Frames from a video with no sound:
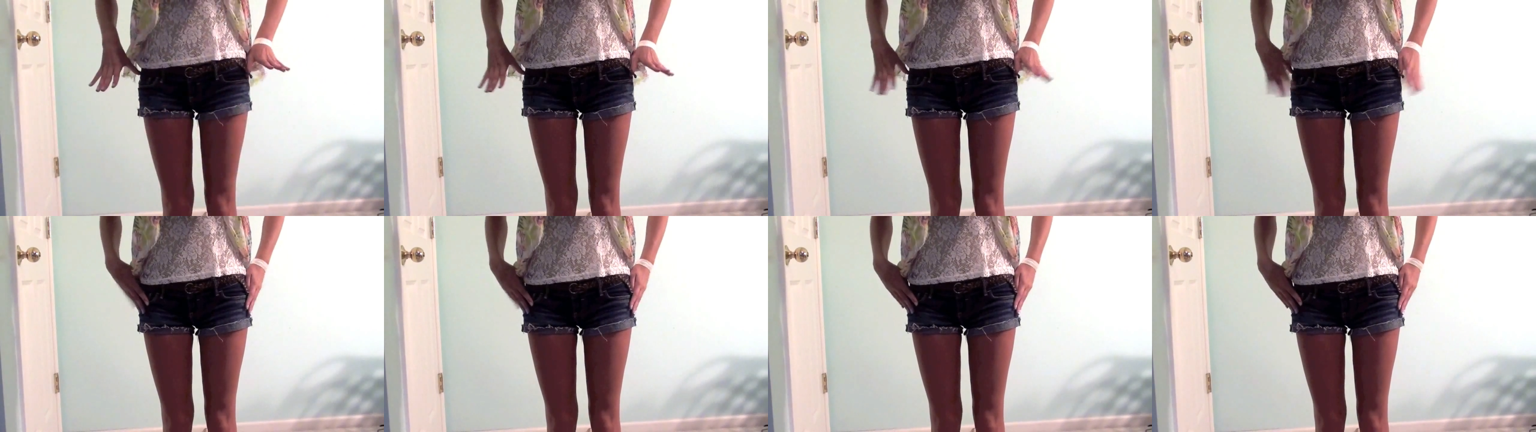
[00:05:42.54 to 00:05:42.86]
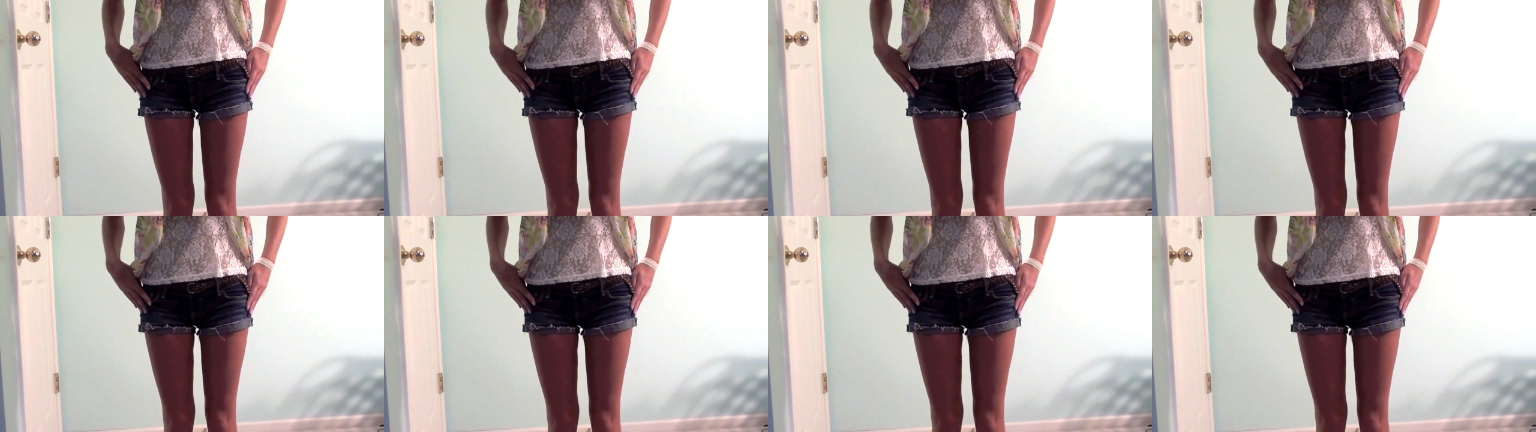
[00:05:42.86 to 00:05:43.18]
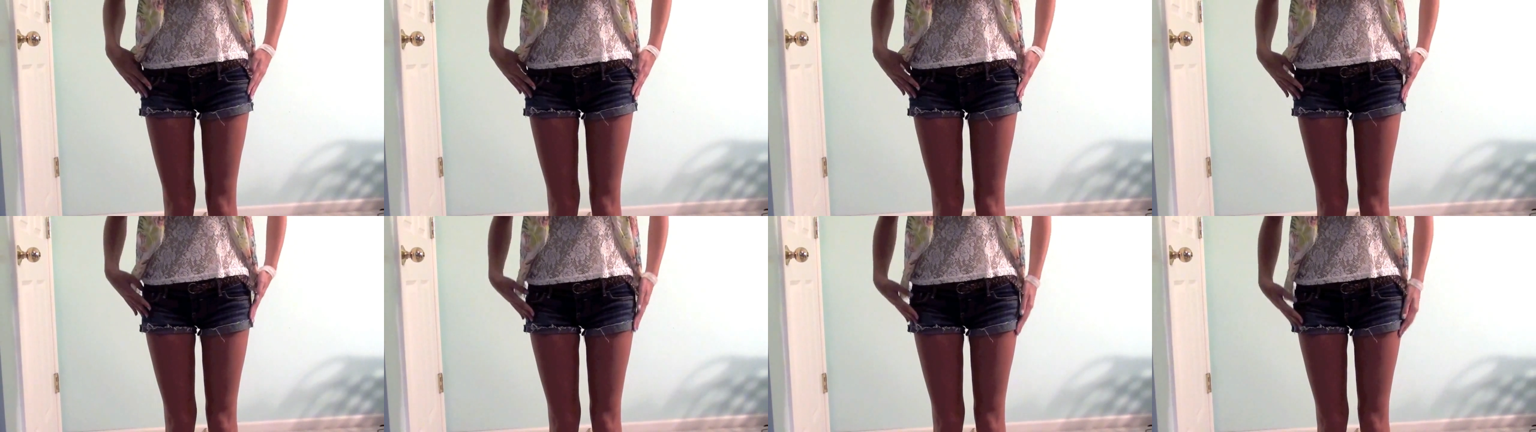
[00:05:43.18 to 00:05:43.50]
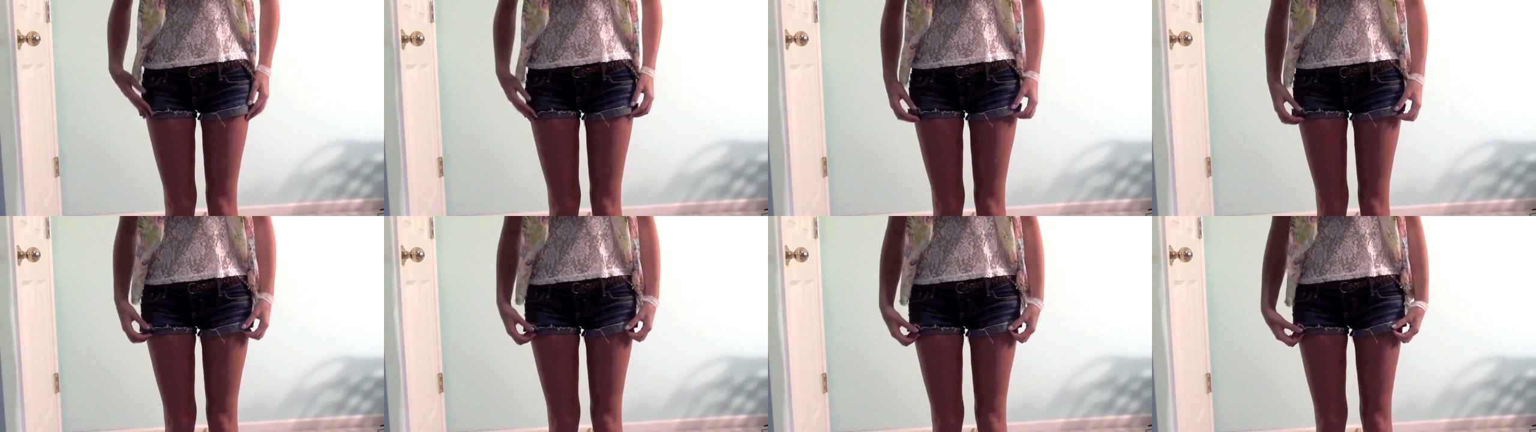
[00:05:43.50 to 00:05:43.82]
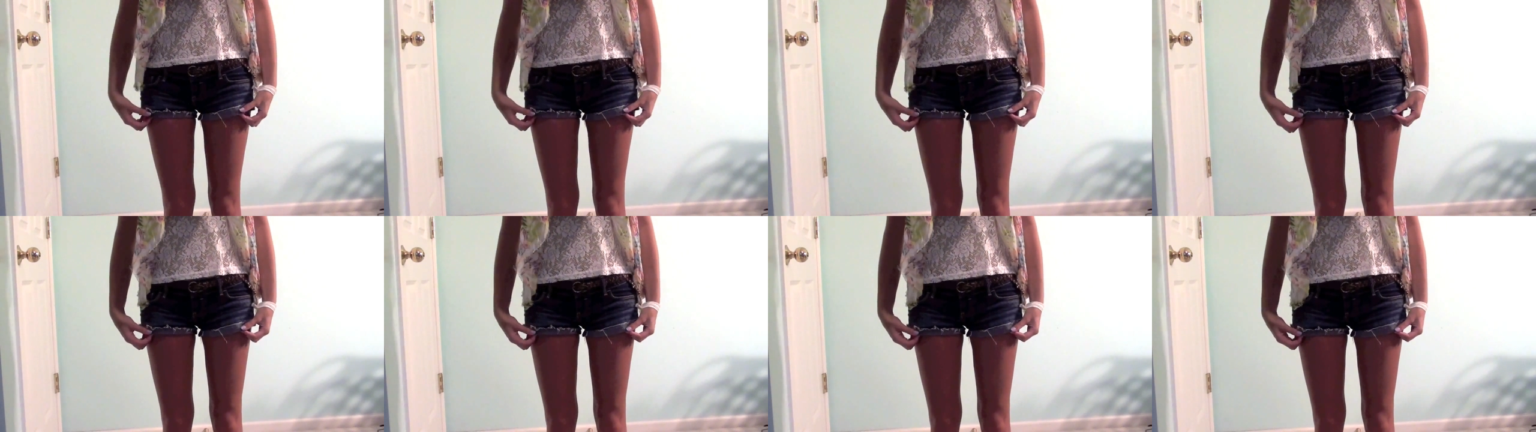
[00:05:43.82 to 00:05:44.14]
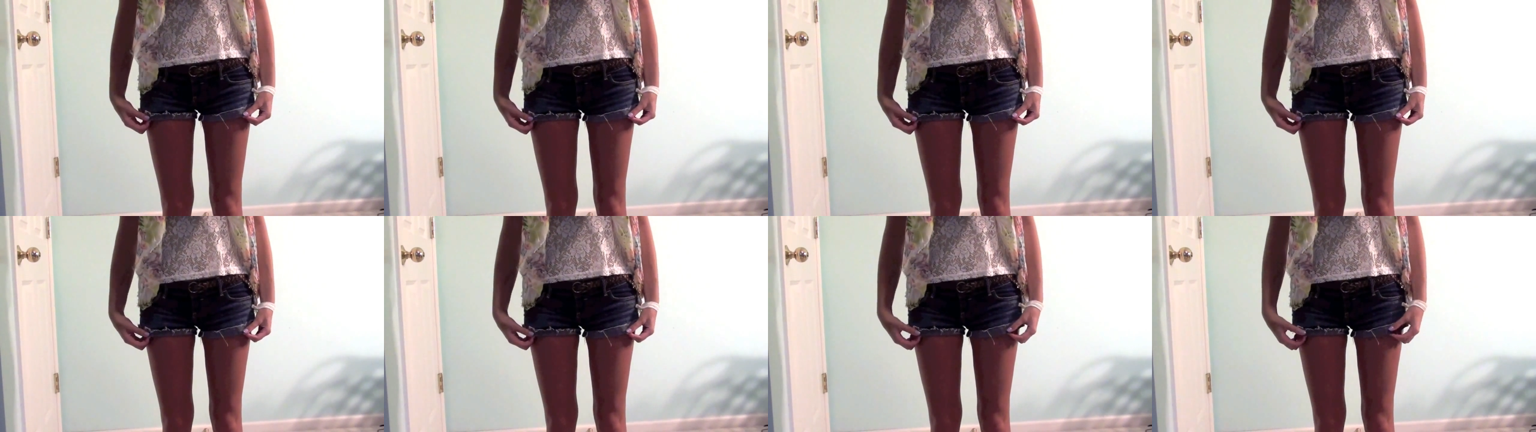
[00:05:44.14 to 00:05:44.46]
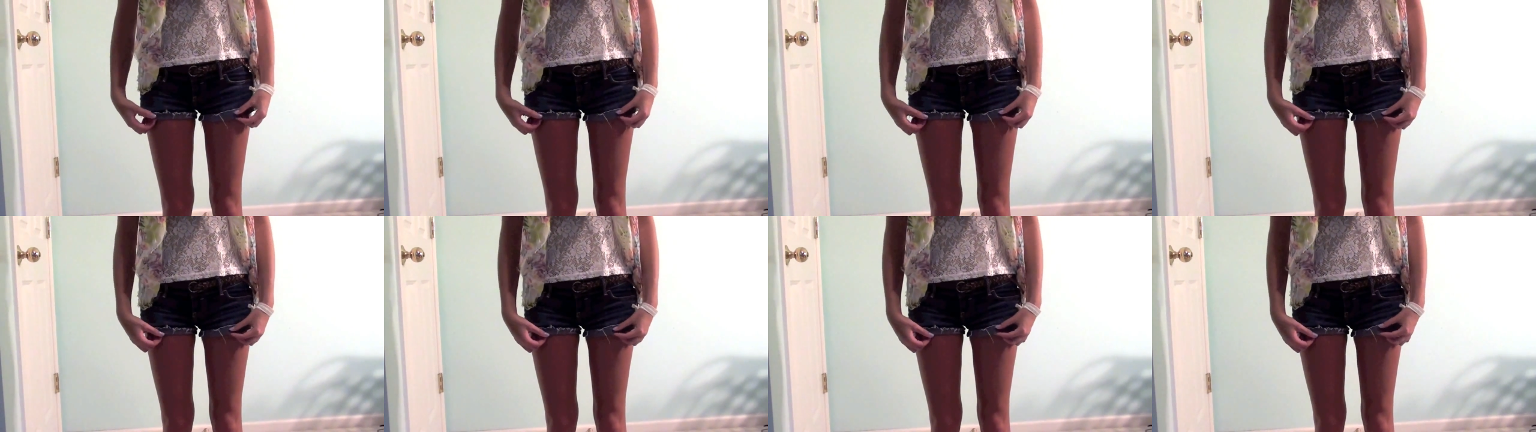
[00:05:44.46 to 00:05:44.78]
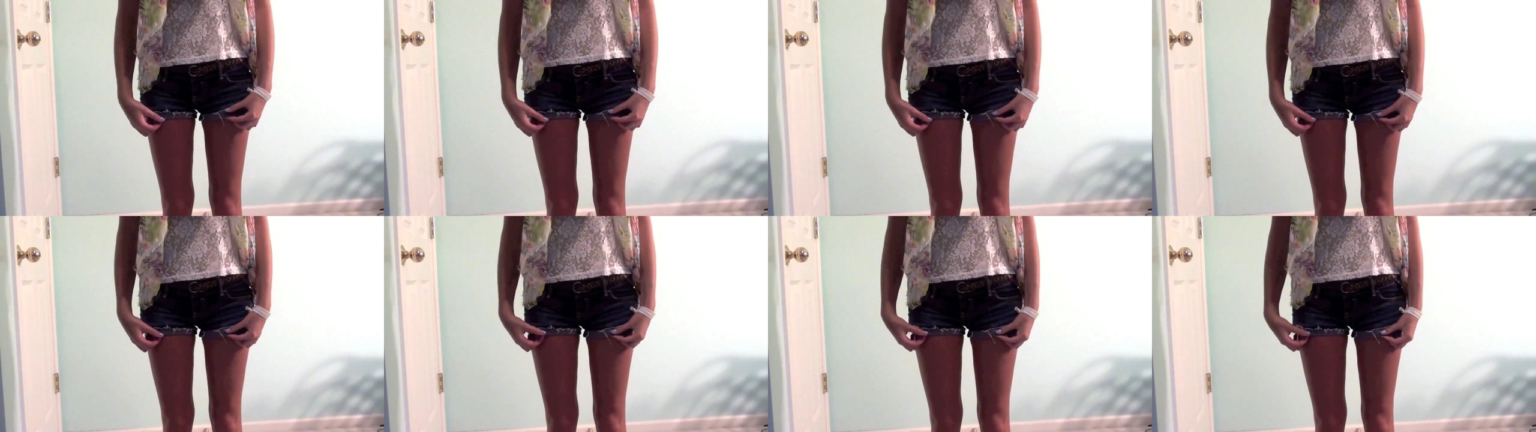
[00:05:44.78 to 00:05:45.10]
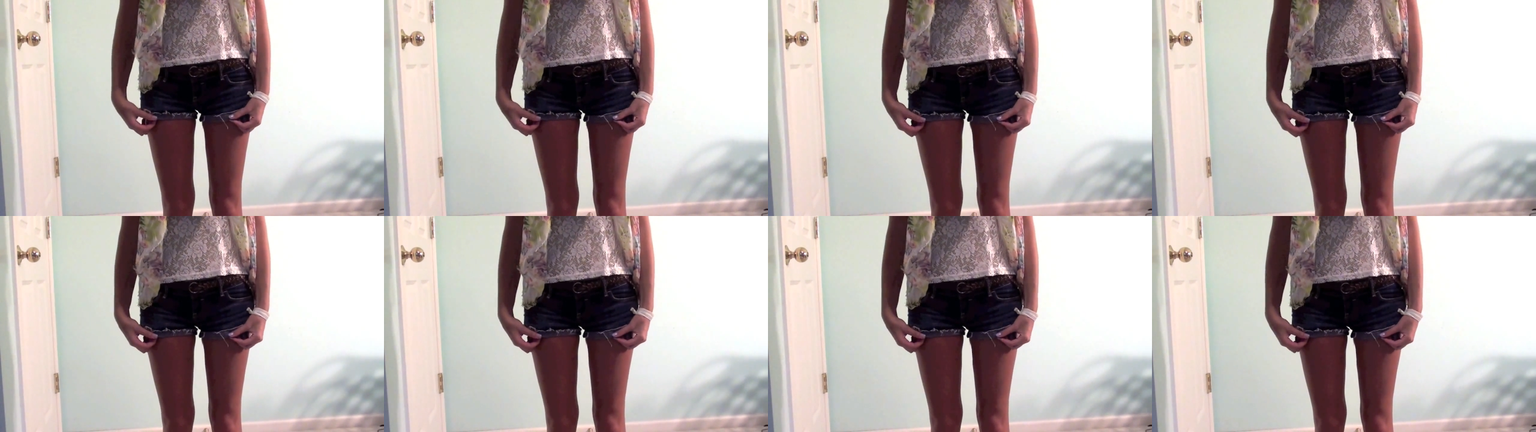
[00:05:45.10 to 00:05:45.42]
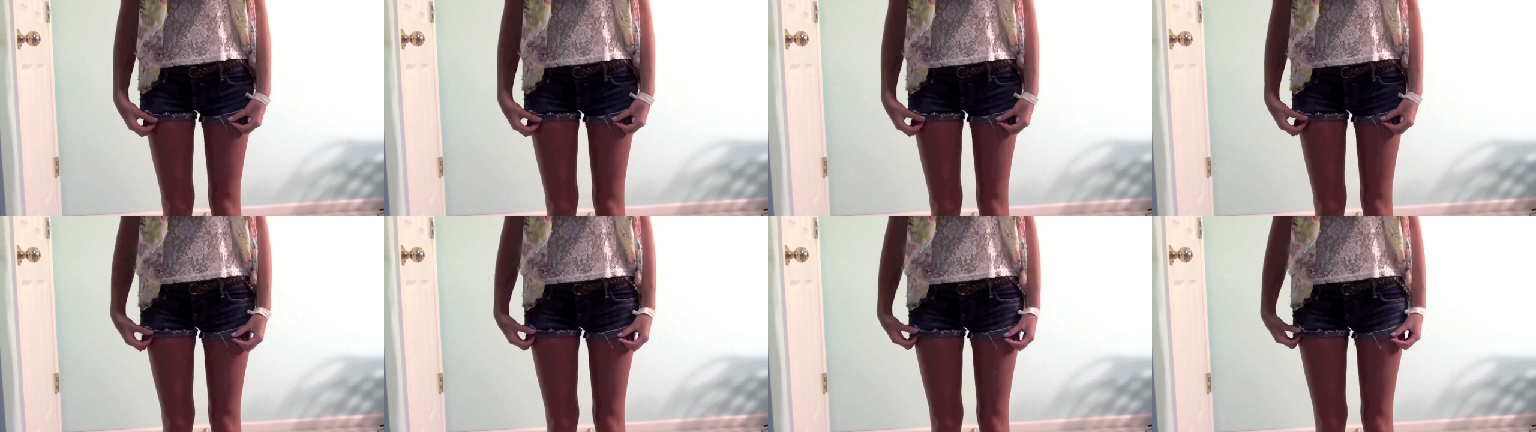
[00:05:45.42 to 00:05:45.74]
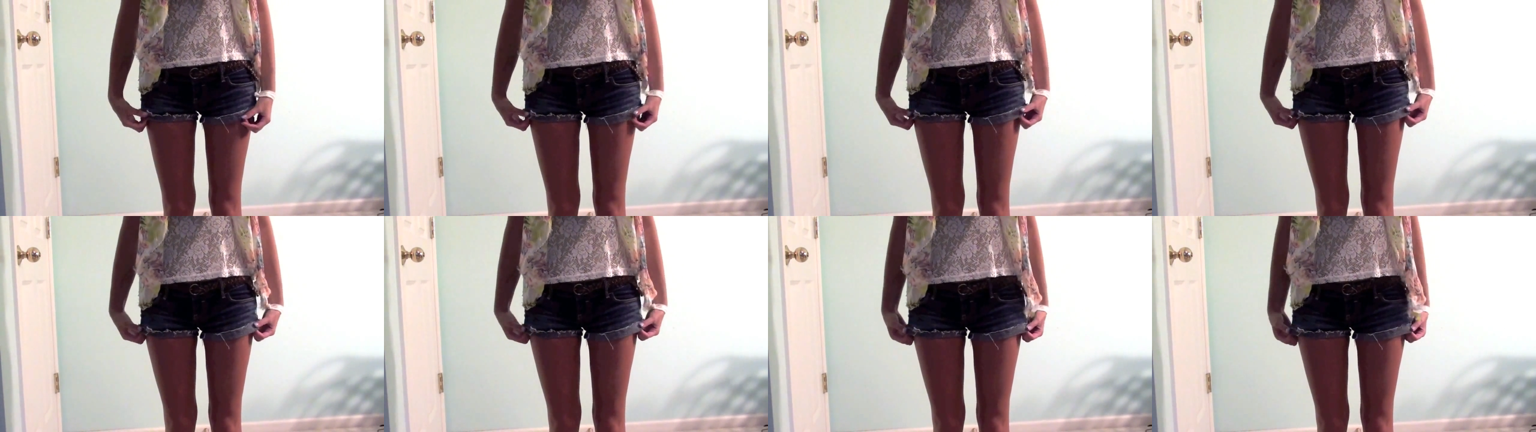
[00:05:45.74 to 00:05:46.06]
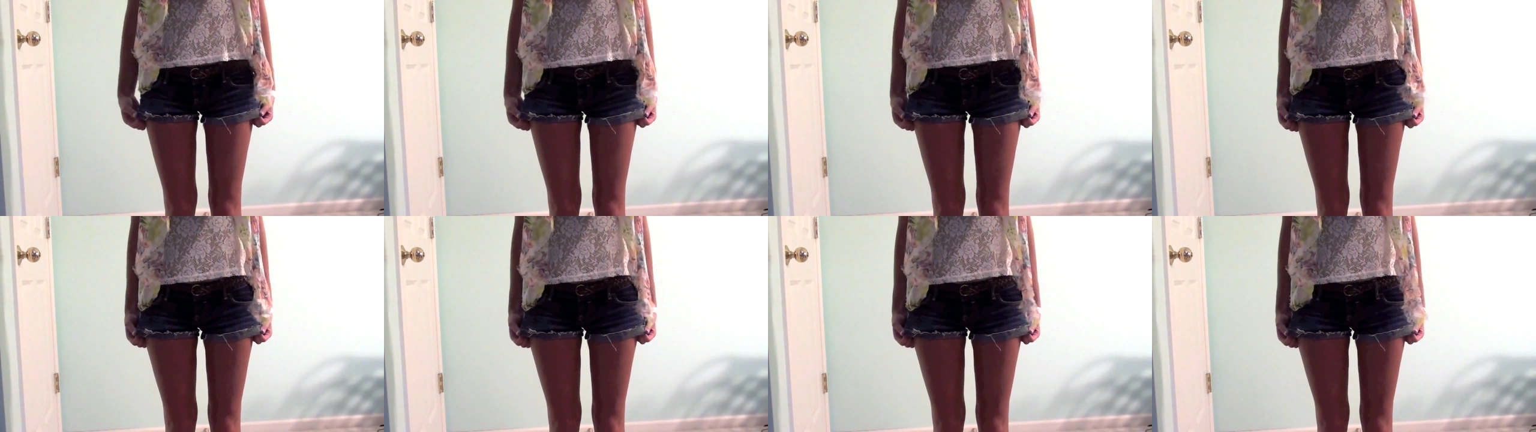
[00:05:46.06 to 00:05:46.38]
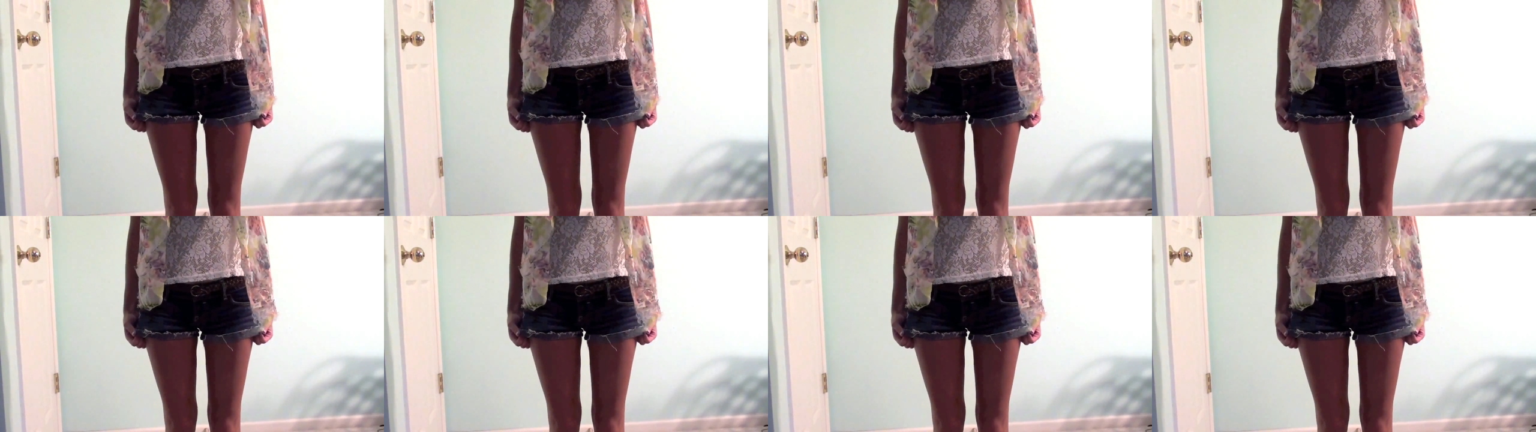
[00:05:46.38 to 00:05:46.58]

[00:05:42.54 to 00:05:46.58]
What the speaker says: Nobody's mouth can be seen.